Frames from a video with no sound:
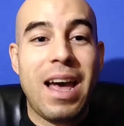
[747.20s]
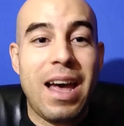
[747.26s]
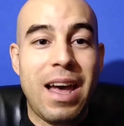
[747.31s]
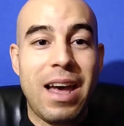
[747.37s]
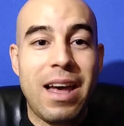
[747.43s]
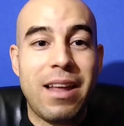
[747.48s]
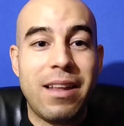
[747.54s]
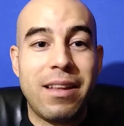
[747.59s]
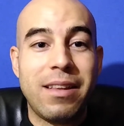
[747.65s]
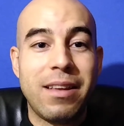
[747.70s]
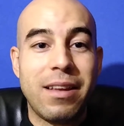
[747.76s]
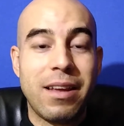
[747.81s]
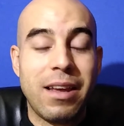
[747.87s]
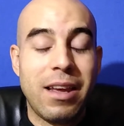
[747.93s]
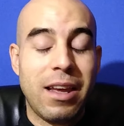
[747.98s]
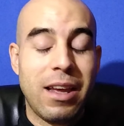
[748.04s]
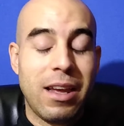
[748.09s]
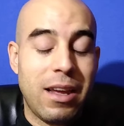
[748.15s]
and
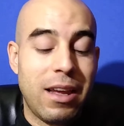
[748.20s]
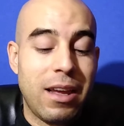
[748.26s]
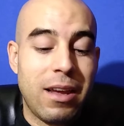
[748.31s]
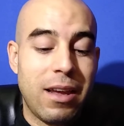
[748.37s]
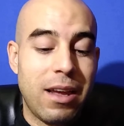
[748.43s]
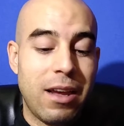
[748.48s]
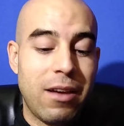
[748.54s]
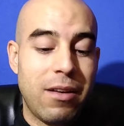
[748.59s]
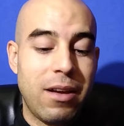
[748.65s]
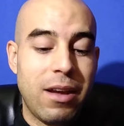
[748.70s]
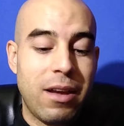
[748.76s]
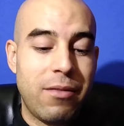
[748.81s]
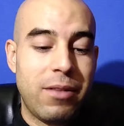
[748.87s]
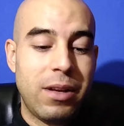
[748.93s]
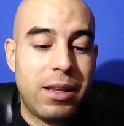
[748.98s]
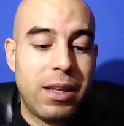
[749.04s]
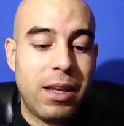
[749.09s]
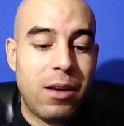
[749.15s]

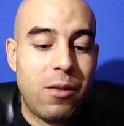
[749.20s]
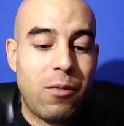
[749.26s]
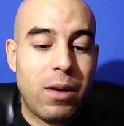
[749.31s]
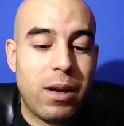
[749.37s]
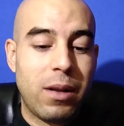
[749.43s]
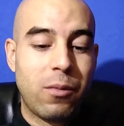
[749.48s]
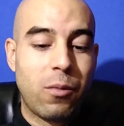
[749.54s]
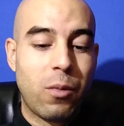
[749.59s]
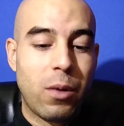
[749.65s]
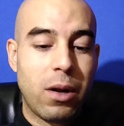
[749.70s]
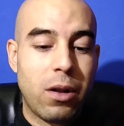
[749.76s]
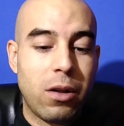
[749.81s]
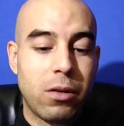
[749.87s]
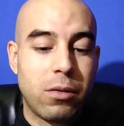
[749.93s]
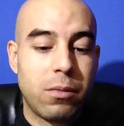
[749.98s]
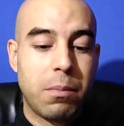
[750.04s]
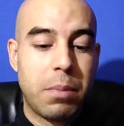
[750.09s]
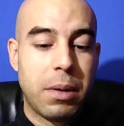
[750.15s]
everything went well.